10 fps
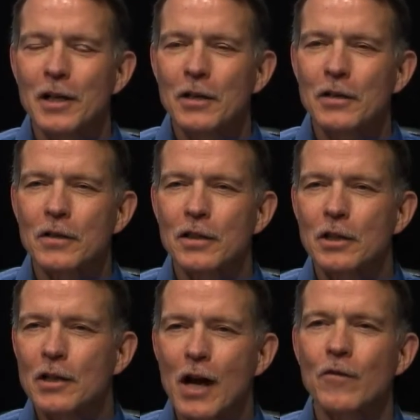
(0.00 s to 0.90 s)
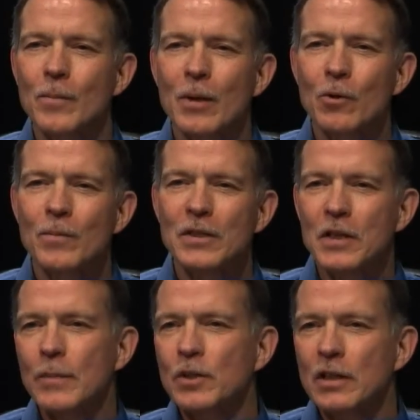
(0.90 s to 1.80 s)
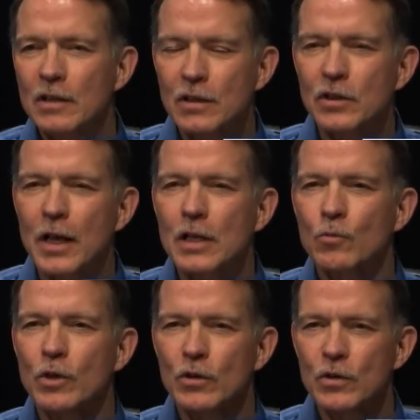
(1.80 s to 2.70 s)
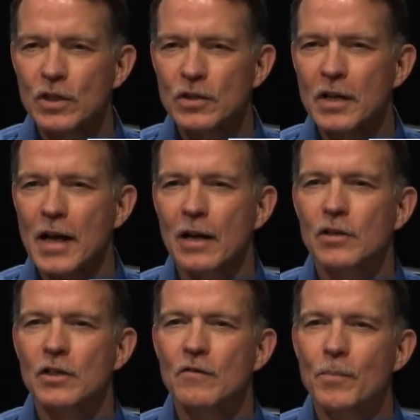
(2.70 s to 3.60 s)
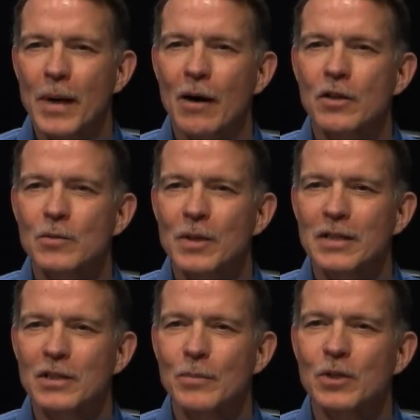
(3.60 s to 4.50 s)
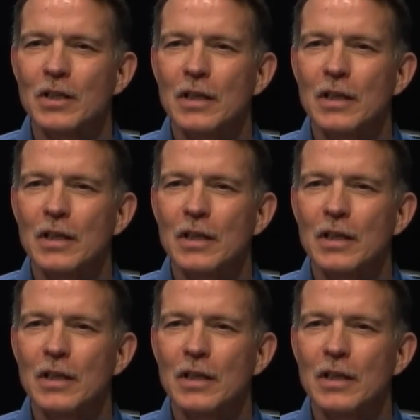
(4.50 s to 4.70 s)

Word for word: the government would be tempted, in this case, we use this analogy of the parents being tempted